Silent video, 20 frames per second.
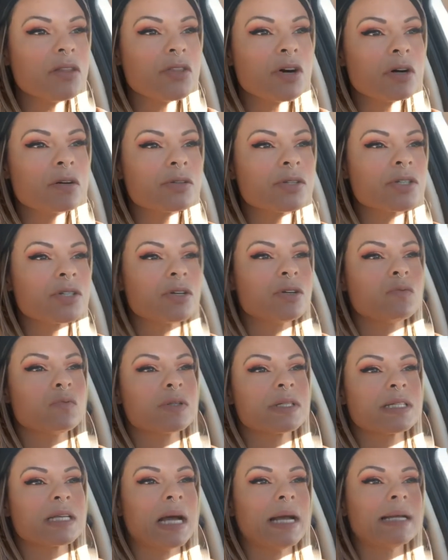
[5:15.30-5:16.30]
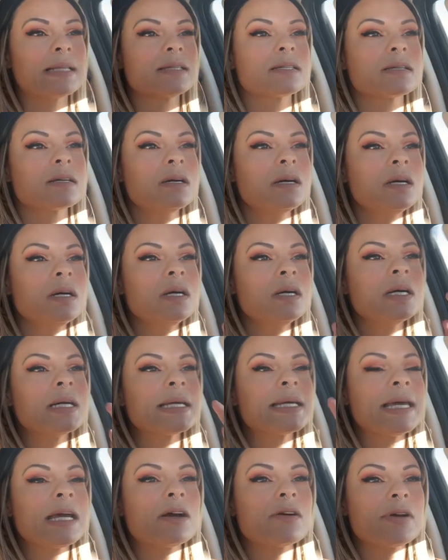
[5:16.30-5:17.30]
those two sites
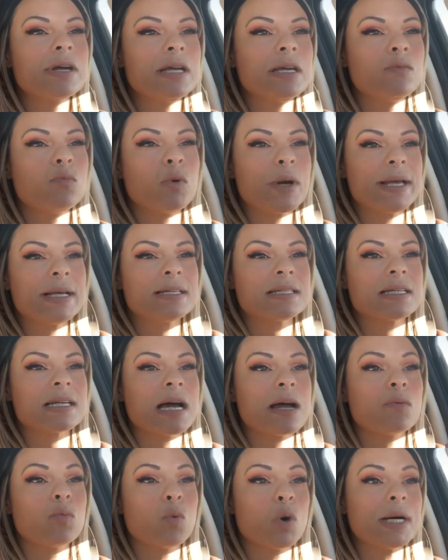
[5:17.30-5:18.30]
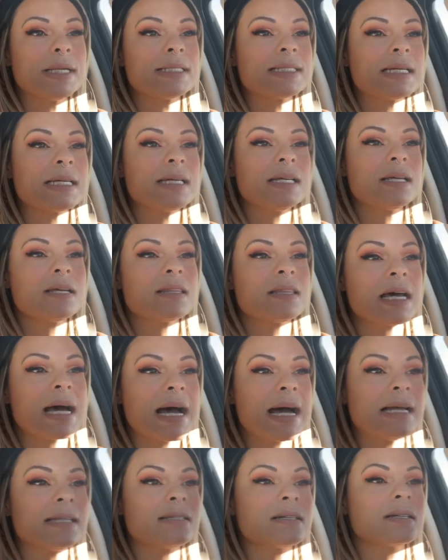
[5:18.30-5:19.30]
carry wigs that I wanted
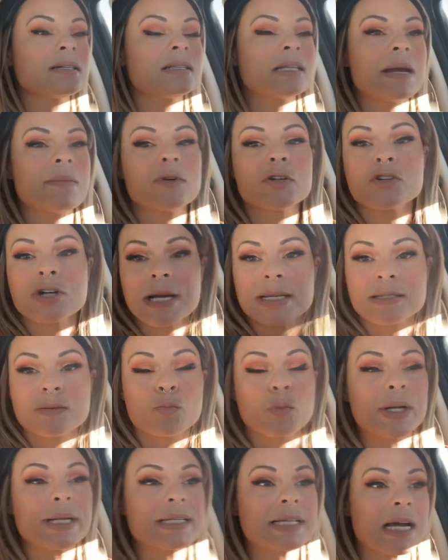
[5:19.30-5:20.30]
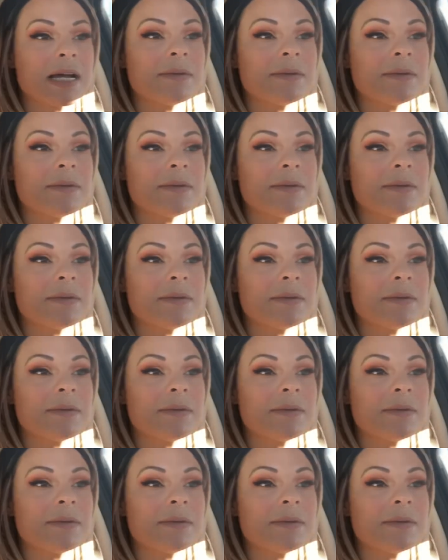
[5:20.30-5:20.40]
that Glamourtress and Wig